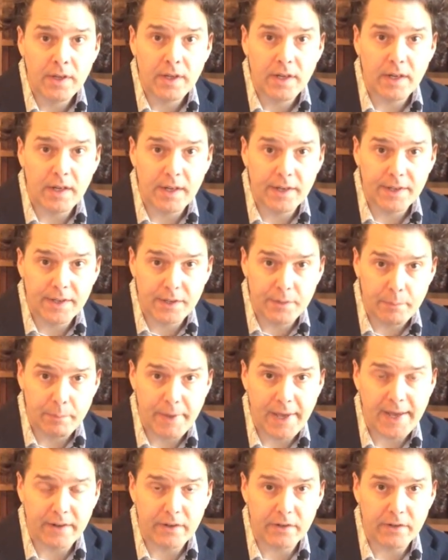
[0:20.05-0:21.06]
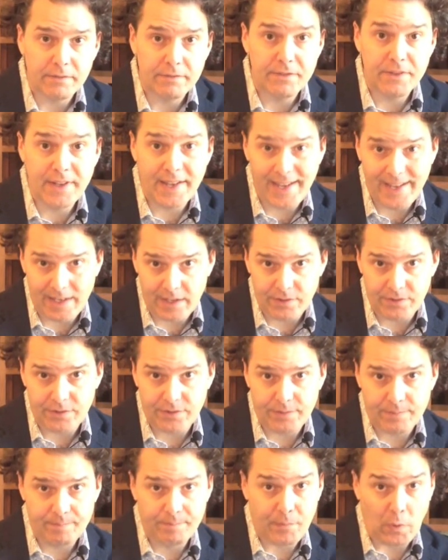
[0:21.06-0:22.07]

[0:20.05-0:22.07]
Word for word: uh, in a matter of days.